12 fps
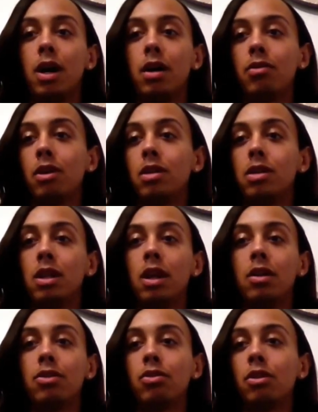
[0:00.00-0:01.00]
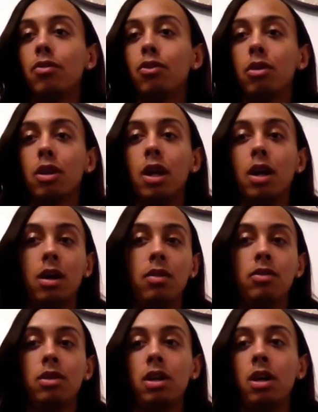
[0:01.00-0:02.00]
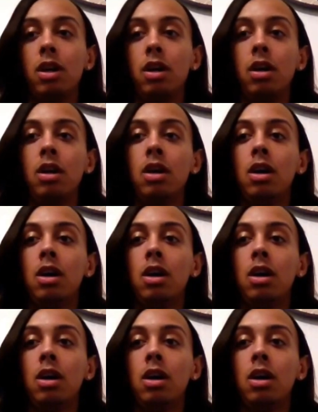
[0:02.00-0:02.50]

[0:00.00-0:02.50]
It rains at like 3 or 4 o'clock every day,